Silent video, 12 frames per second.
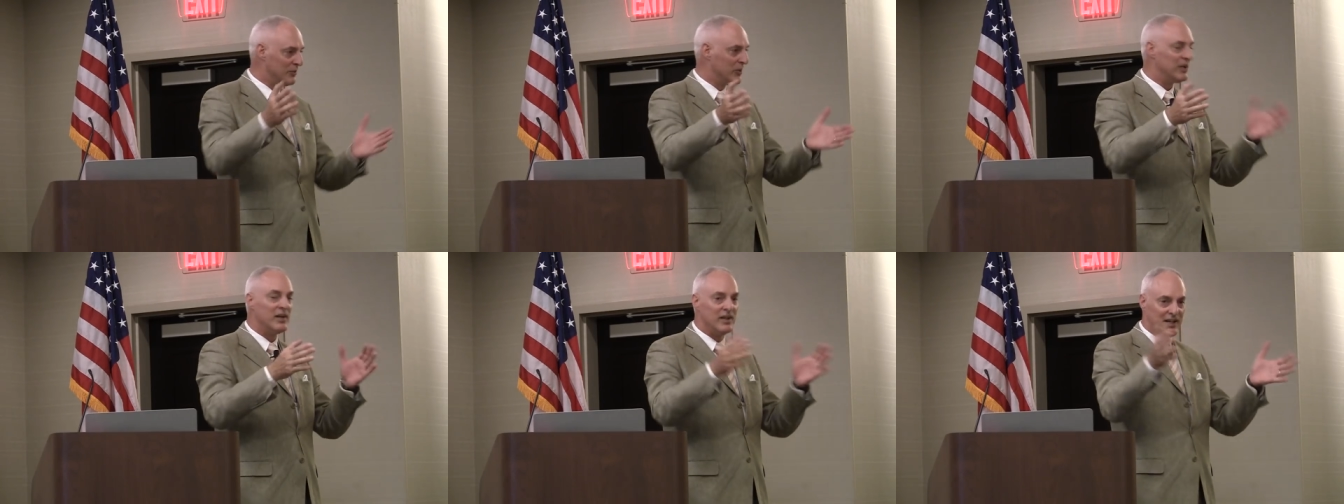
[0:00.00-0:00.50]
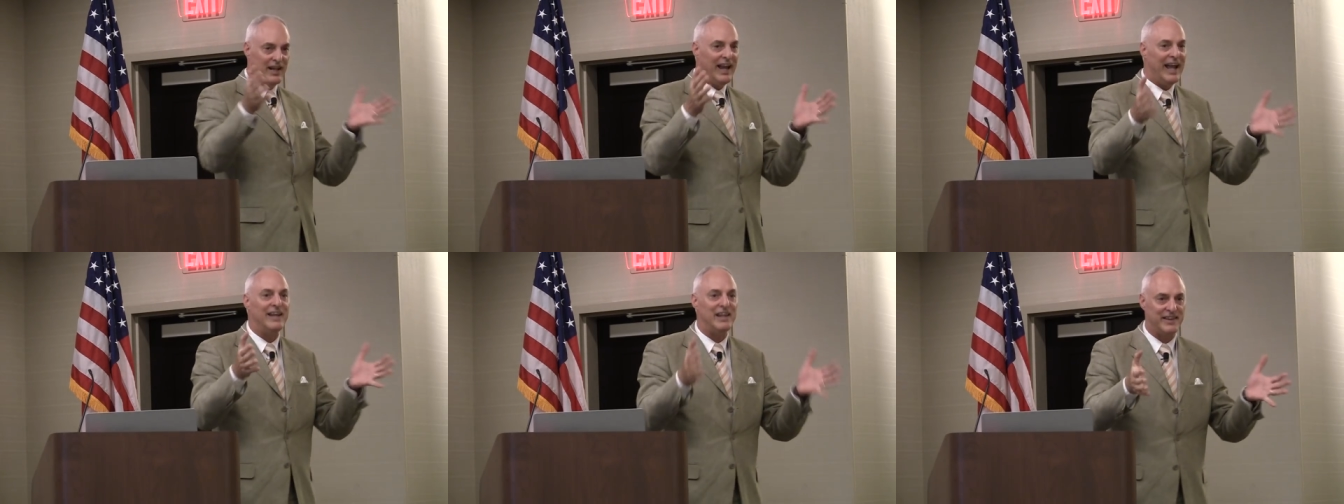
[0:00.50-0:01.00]
Would
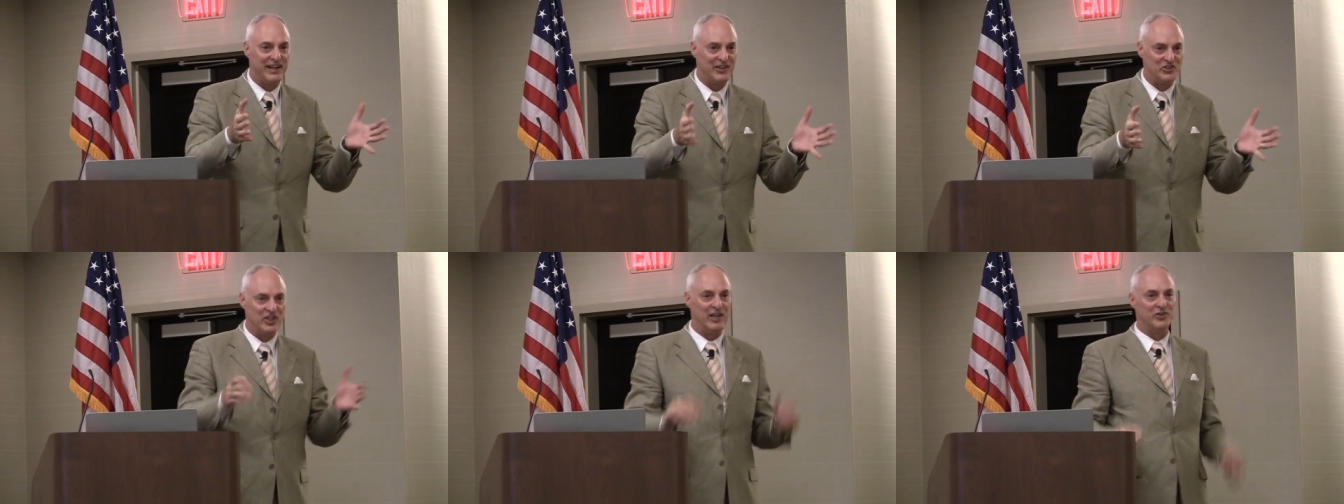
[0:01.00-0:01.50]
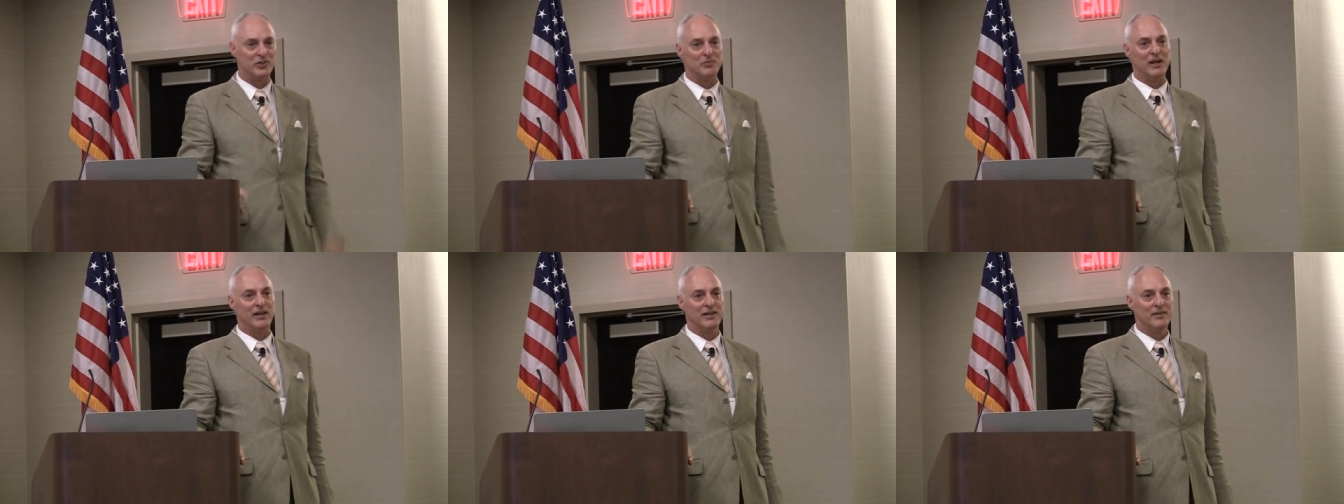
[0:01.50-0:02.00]
anything change your
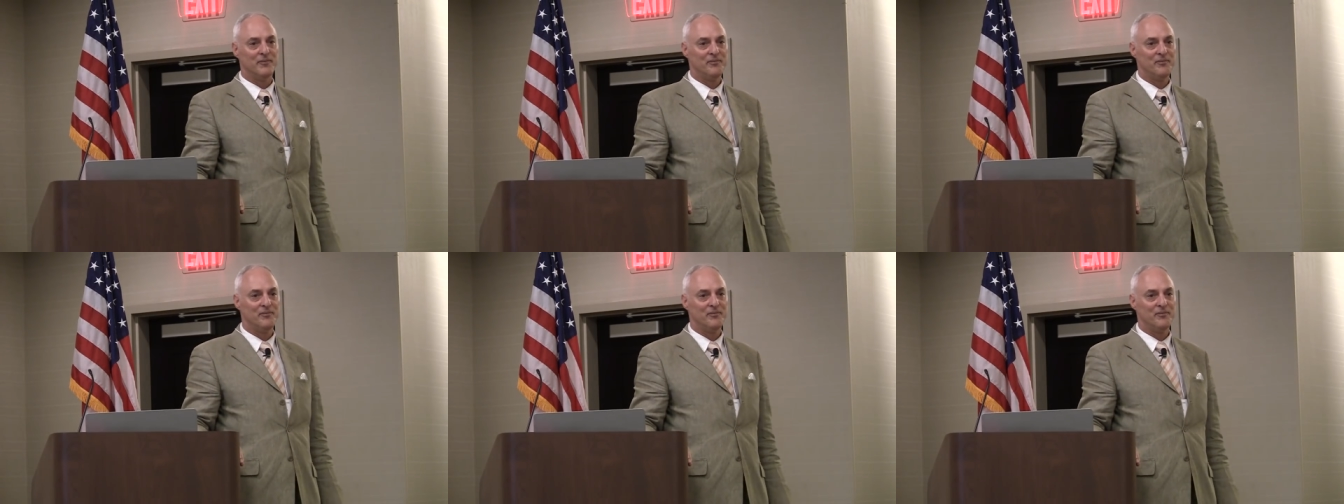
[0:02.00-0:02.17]
mind?